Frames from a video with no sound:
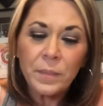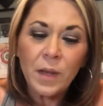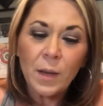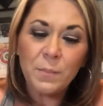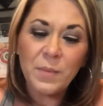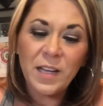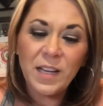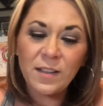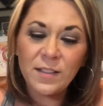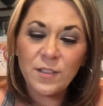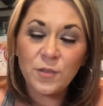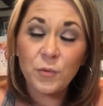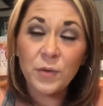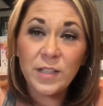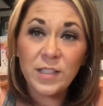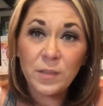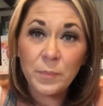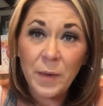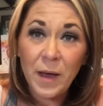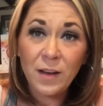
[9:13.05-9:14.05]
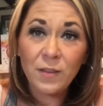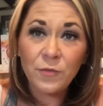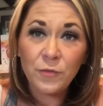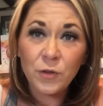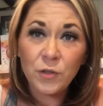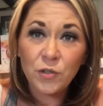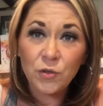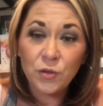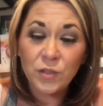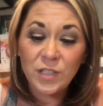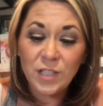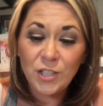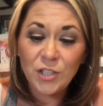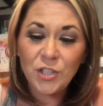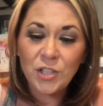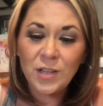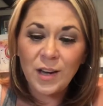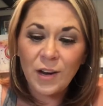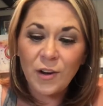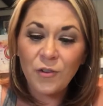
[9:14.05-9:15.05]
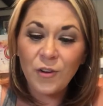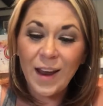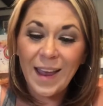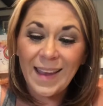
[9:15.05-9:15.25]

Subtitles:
Because respect for tradition and our